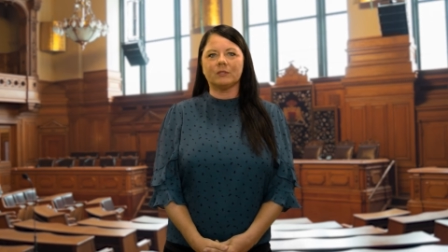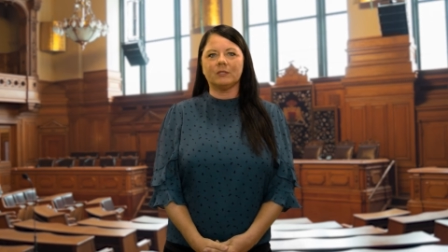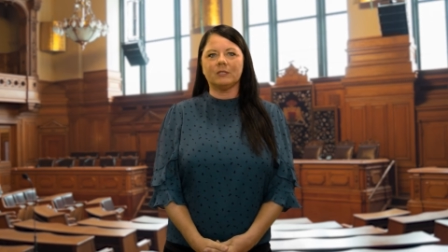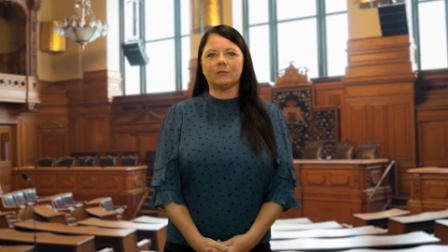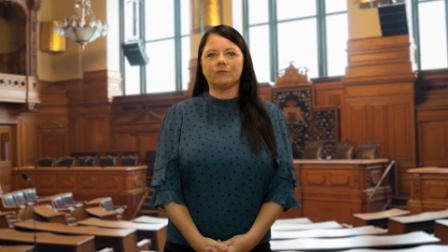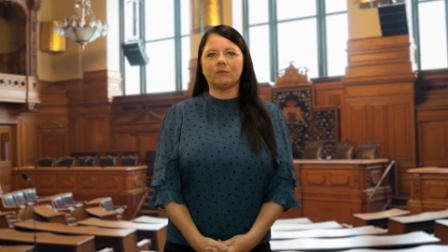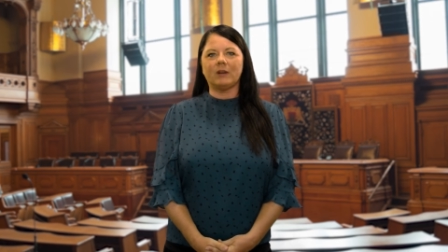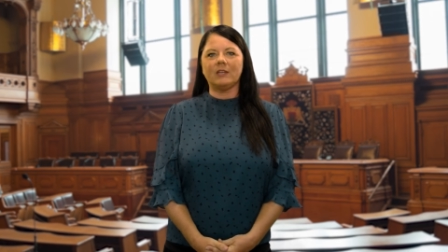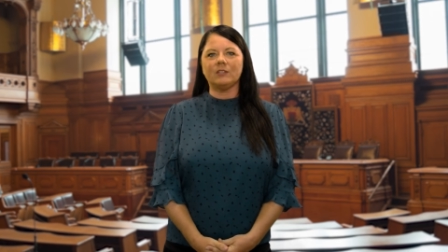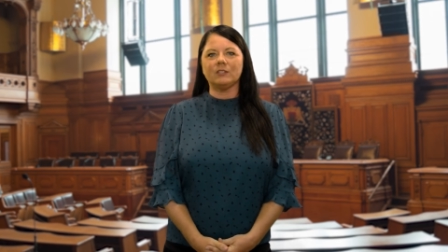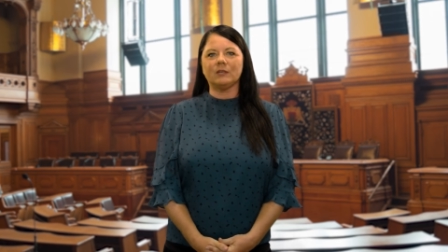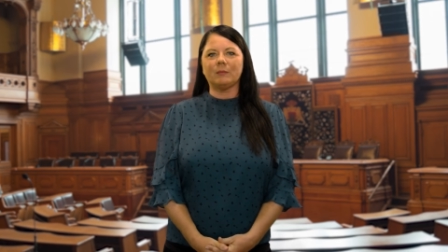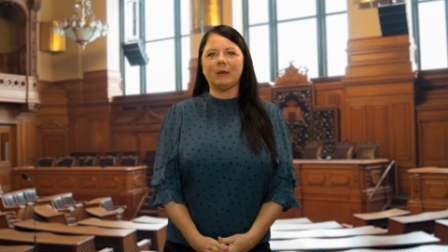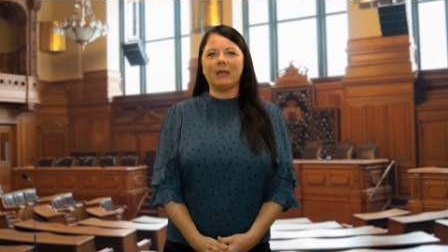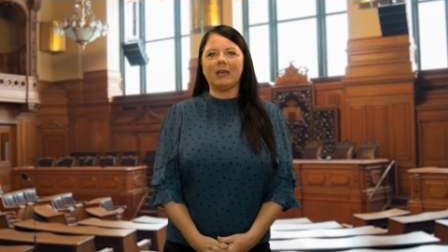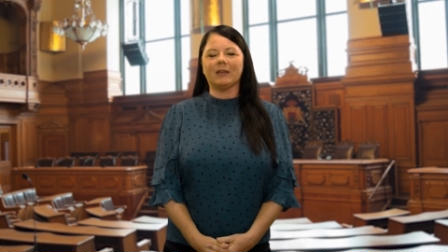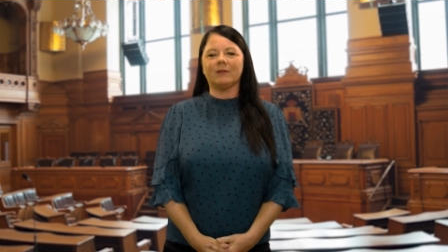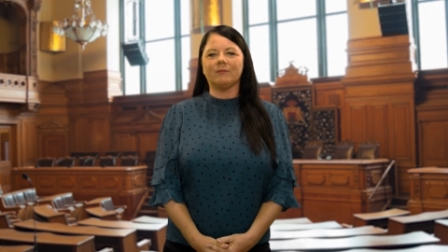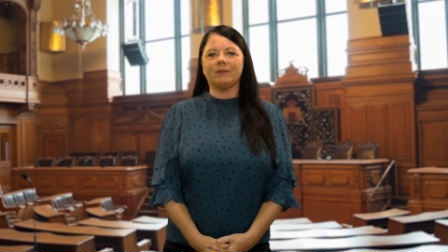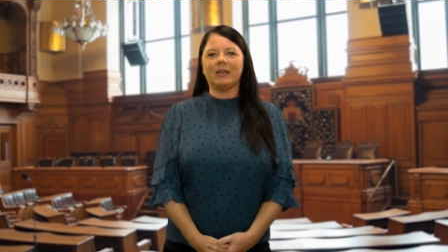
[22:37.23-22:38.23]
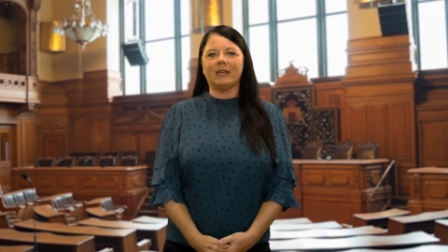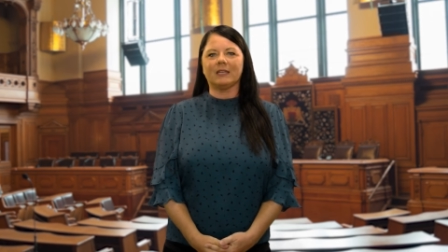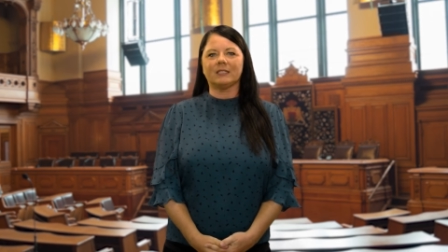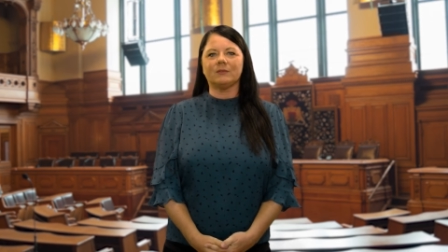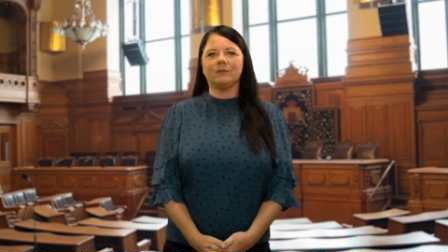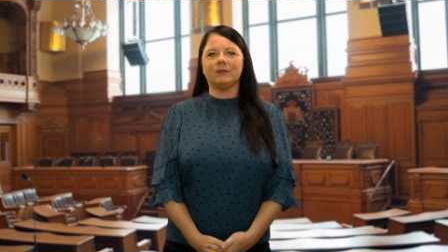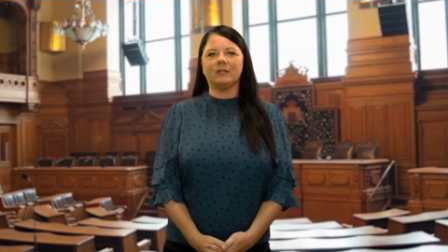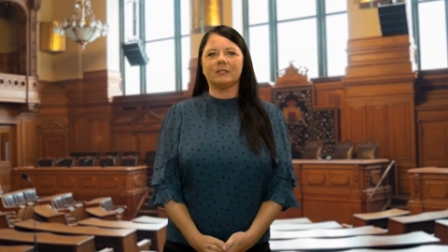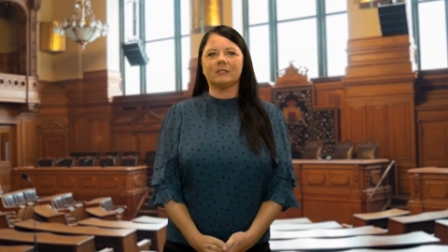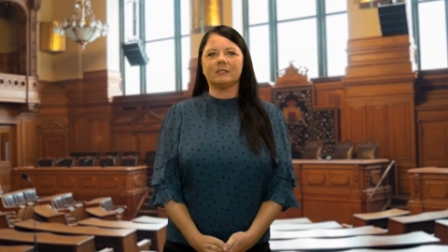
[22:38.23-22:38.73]
this raging pack of
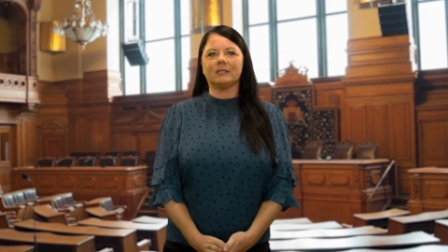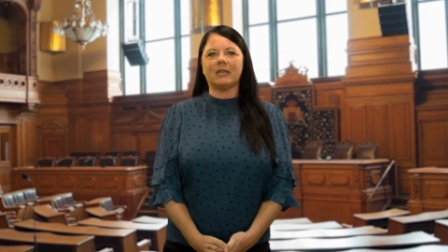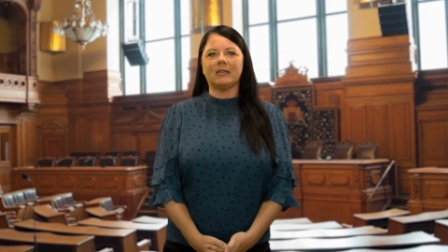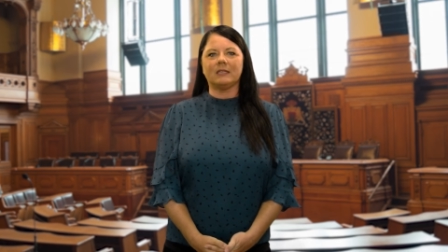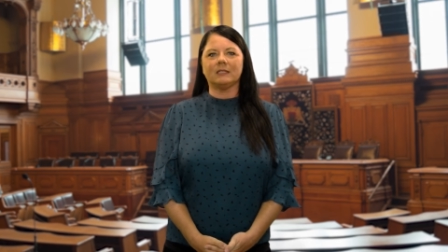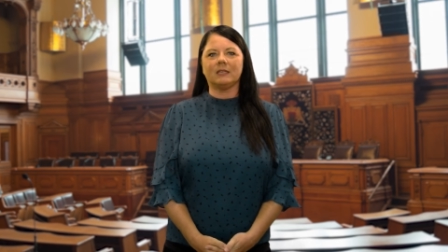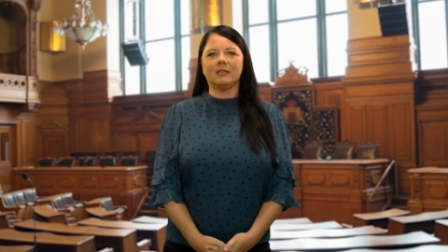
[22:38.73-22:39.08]
activists said.